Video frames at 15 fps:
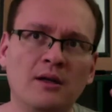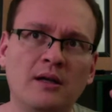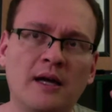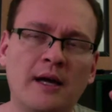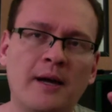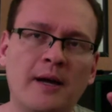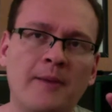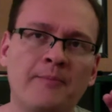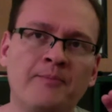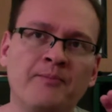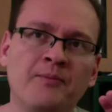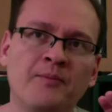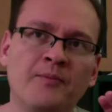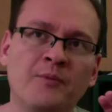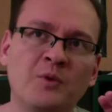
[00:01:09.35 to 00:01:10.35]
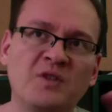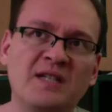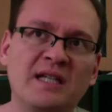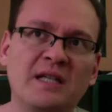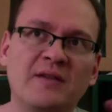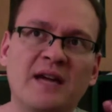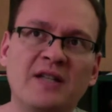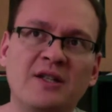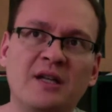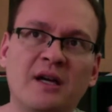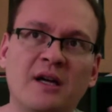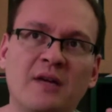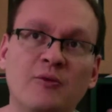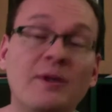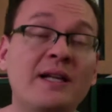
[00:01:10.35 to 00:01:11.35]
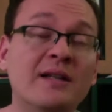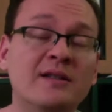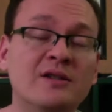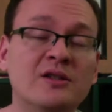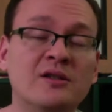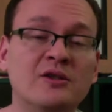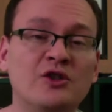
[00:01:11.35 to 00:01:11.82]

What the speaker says: was thinking of Rita's